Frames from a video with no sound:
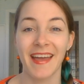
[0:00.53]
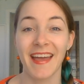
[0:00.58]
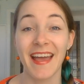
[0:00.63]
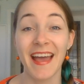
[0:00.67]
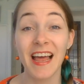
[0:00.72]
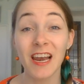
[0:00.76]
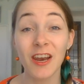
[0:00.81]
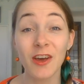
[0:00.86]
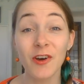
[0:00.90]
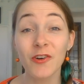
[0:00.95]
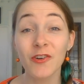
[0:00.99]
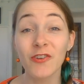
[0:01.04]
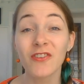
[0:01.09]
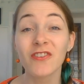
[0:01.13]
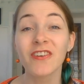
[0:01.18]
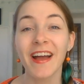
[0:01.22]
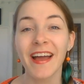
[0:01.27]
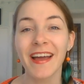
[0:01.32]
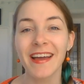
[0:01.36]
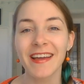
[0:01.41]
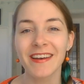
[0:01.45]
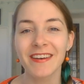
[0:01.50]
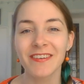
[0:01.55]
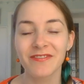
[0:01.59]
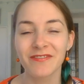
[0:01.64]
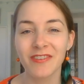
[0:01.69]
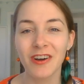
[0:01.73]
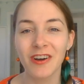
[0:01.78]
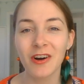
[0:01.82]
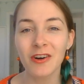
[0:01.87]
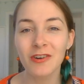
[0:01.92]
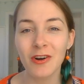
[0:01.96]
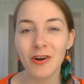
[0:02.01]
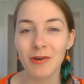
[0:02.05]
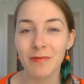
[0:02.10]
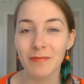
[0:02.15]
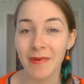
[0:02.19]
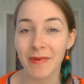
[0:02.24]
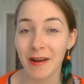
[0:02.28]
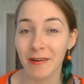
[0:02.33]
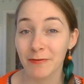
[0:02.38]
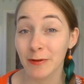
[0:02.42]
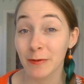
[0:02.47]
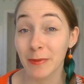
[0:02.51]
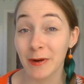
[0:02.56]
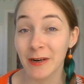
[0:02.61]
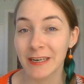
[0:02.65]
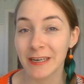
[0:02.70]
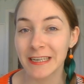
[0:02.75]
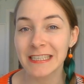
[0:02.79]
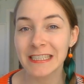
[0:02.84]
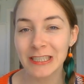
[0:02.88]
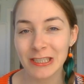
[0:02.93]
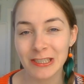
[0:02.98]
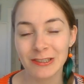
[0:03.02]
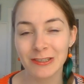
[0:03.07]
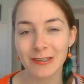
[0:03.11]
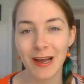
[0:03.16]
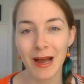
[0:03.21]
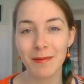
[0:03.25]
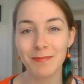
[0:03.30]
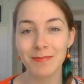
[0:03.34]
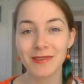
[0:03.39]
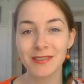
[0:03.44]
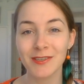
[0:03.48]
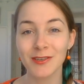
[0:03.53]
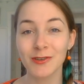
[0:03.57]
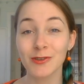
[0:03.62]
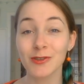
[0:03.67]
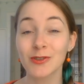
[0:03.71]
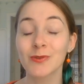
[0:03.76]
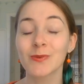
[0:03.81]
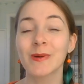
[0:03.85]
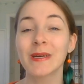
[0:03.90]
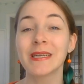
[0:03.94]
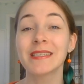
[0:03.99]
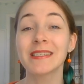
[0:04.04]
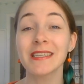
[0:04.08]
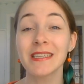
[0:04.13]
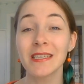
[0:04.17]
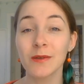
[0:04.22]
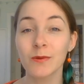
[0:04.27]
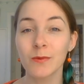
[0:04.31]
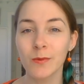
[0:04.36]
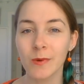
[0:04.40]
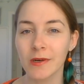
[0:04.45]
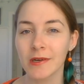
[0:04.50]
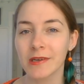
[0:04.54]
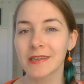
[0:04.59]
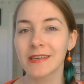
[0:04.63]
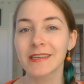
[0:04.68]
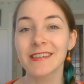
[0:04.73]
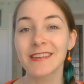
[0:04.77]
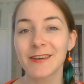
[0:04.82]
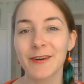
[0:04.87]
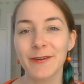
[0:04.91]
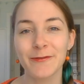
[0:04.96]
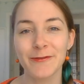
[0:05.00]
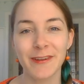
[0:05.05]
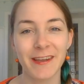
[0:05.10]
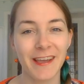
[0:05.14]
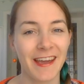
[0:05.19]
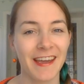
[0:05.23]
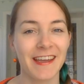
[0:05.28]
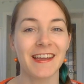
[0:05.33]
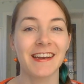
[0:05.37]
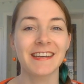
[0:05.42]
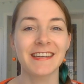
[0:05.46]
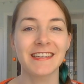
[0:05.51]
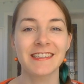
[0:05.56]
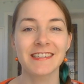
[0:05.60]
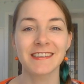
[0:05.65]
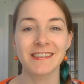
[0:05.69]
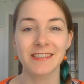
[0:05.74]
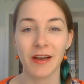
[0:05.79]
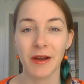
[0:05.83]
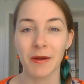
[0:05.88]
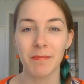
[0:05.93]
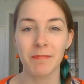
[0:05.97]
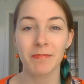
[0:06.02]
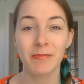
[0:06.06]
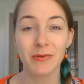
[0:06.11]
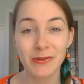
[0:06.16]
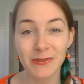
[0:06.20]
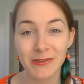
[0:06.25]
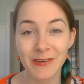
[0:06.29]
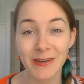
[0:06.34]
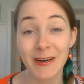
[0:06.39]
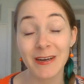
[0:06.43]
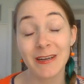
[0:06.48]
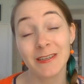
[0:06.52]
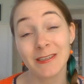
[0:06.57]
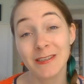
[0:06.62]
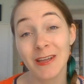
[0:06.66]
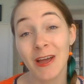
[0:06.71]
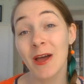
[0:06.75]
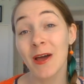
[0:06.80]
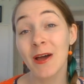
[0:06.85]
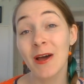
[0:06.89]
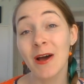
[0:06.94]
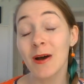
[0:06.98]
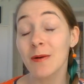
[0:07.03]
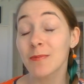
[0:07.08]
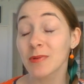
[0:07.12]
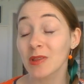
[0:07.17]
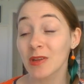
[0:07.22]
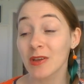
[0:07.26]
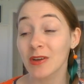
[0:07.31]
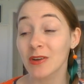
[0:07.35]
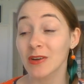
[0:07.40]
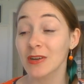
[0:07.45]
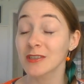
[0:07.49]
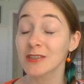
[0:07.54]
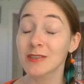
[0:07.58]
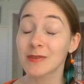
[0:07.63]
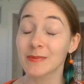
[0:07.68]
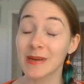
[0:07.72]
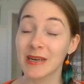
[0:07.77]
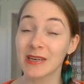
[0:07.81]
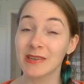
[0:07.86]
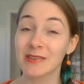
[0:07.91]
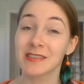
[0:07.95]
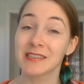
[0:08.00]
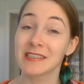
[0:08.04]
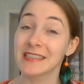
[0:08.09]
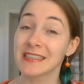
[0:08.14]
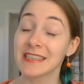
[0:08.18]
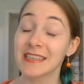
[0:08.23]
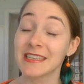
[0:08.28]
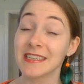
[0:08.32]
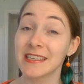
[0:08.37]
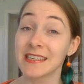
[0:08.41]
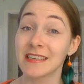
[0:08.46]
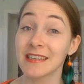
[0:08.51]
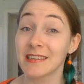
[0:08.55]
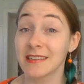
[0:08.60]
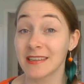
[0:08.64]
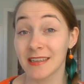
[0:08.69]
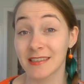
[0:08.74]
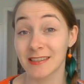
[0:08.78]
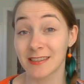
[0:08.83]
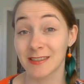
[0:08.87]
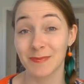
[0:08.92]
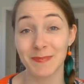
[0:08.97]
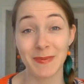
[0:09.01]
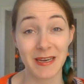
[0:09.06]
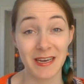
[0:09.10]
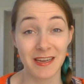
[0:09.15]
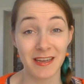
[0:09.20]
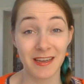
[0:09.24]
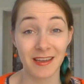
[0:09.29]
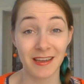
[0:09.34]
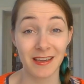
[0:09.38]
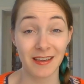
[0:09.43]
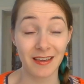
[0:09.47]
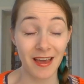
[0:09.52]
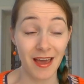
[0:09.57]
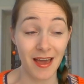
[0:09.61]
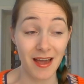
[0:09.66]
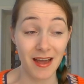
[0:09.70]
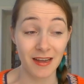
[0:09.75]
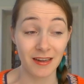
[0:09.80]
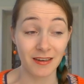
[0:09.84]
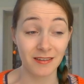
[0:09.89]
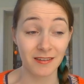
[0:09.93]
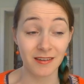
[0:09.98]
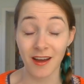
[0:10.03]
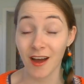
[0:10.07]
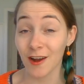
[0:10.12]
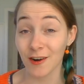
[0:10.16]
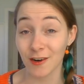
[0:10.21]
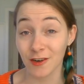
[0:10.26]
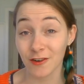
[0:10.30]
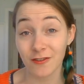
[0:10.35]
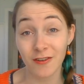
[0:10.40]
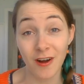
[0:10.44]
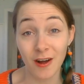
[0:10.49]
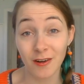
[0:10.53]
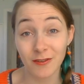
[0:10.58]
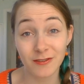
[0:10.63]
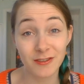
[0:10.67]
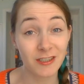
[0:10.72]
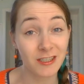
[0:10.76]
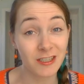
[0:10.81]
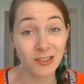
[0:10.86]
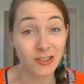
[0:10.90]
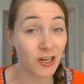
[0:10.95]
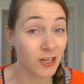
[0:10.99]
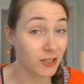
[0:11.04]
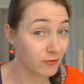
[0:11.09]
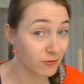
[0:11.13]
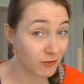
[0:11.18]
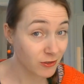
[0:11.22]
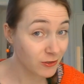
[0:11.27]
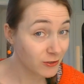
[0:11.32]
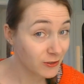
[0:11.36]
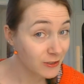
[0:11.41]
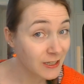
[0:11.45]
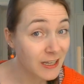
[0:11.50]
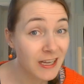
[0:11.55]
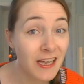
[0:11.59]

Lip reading: Hello and welcome everybody to episode 21 of the CreaLien Design Podcast, a podcast about knitting and spinning and other crafts in general.